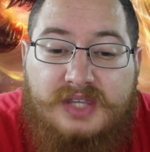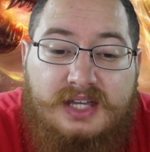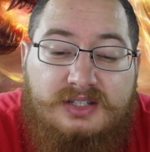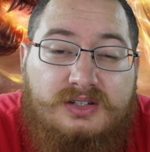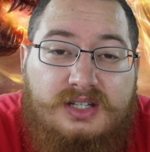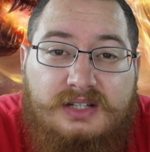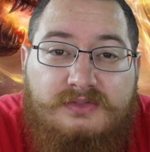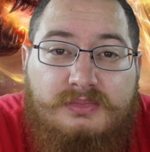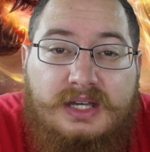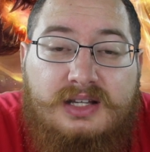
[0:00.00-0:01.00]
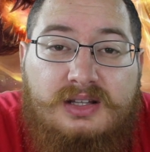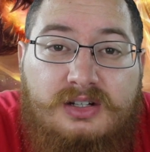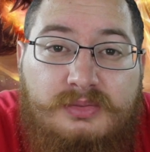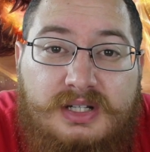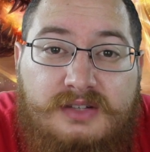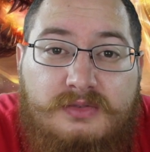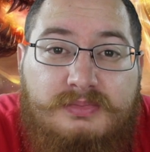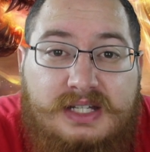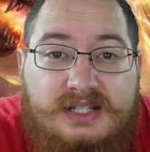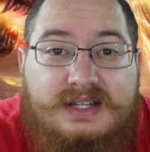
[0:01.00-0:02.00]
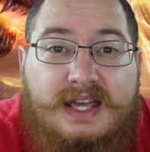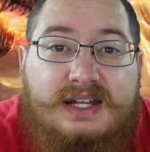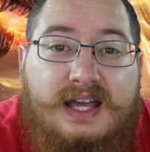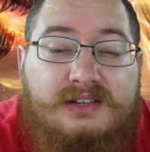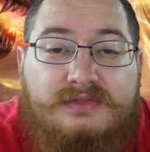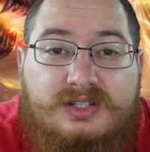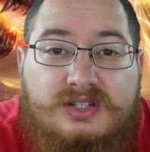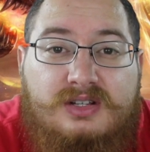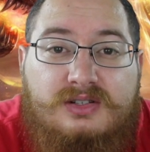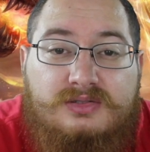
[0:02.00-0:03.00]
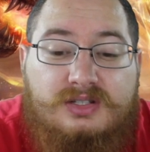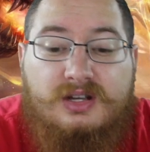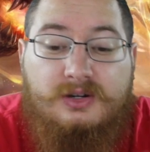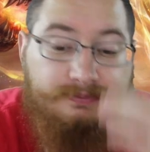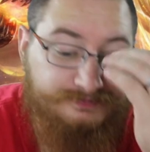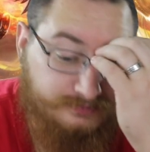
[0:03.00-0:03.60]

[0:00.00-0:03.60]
And you could even make a little bit of a mini date out of it too. So